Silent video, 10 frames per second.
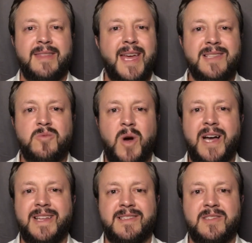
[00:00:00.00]
That's
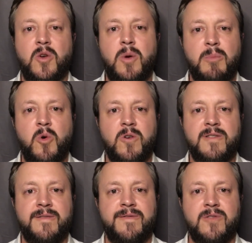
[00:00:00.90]
why it's so
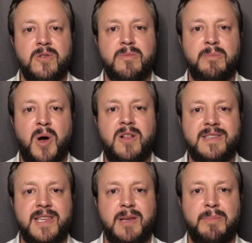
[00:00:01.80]
important for
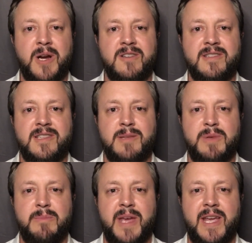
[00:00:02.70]
policy comparisons to
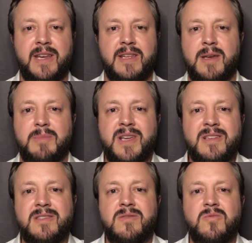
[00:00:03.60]
be made,
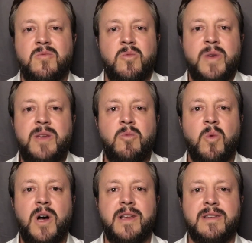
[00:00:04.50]
because we
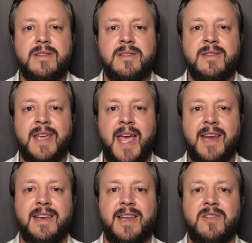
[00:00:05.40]
want the
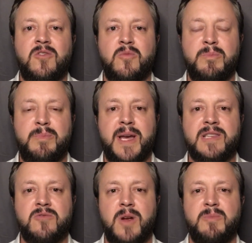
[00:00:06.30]
candidate who
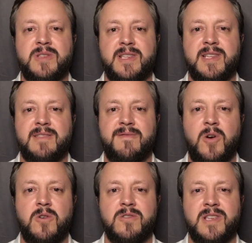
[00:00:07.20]
best represents
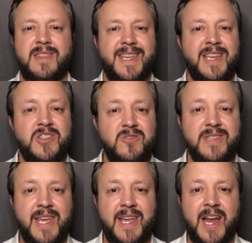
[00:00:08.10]
voters on the issues
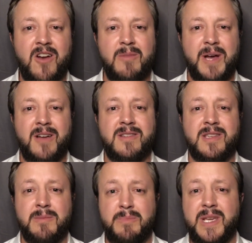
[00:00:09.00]
they care about
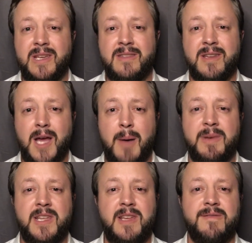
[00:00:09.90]
to be the
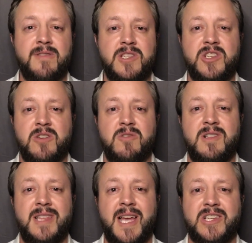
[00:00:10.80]
nominee for the general
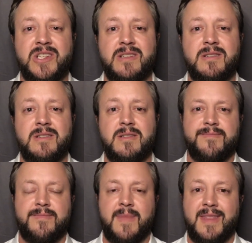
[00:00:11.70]
election.
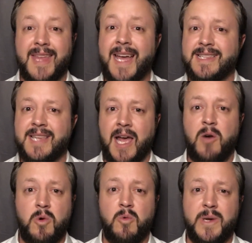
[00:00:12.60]
That's how
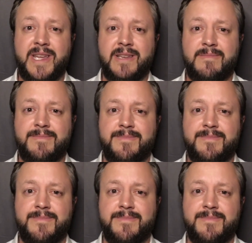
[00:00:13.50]
we'll win.